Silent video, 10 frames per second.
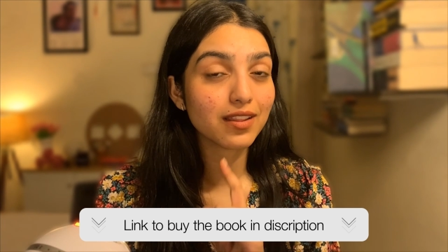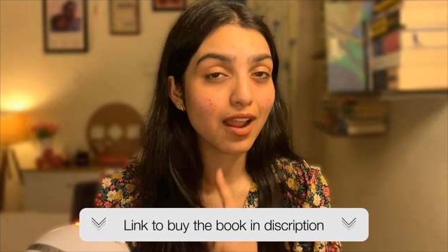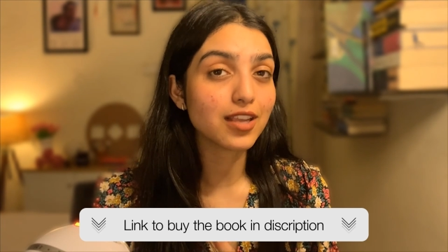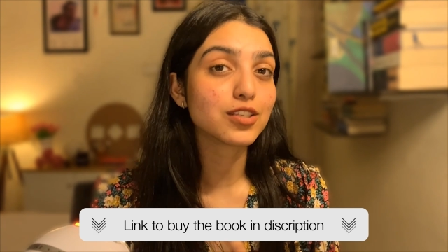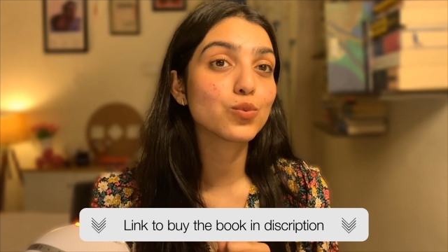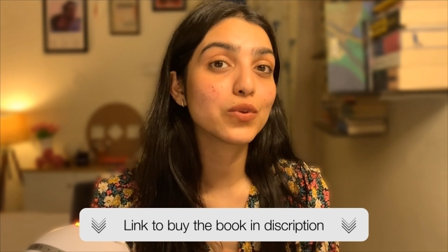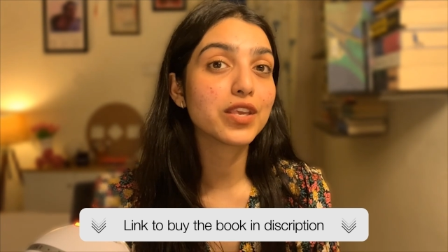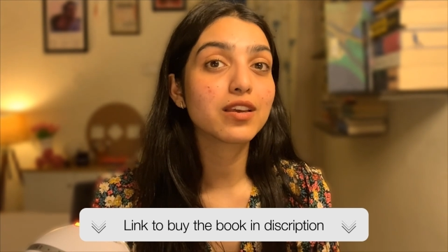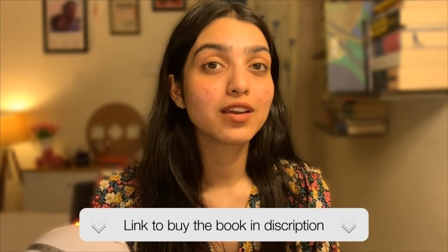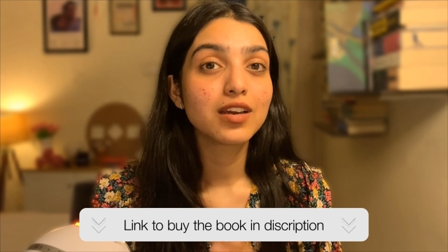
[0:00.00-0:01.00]
in the last
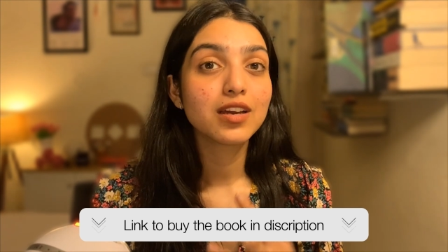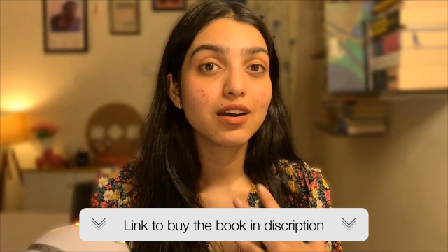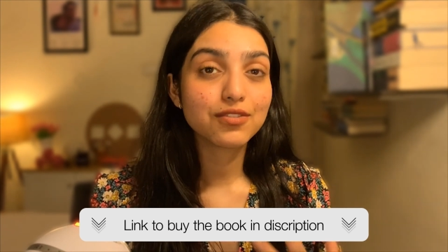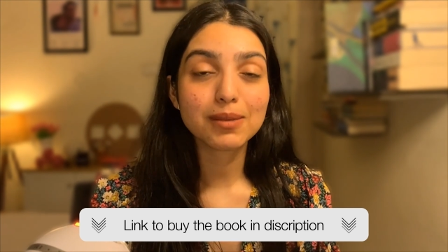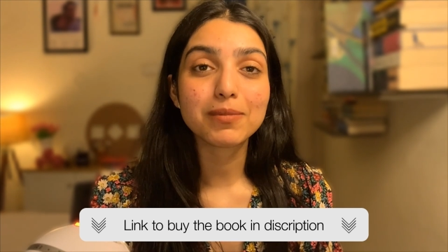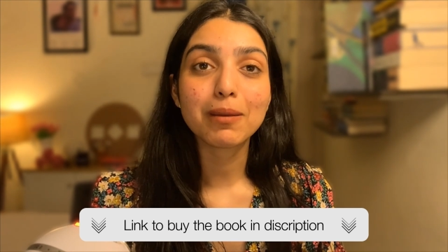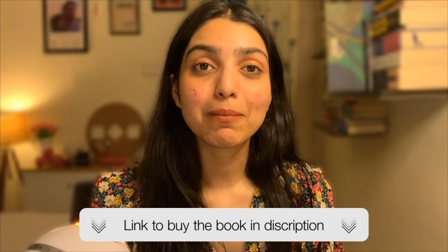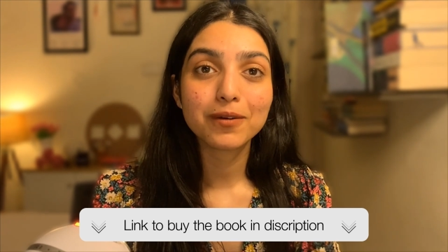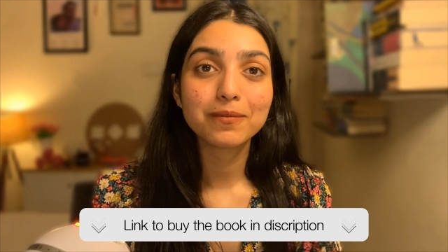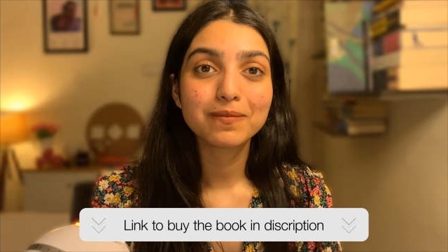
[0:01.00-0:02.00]
week of
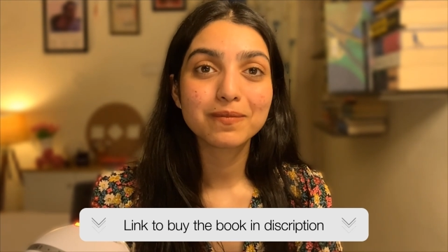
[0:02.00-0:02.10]
September.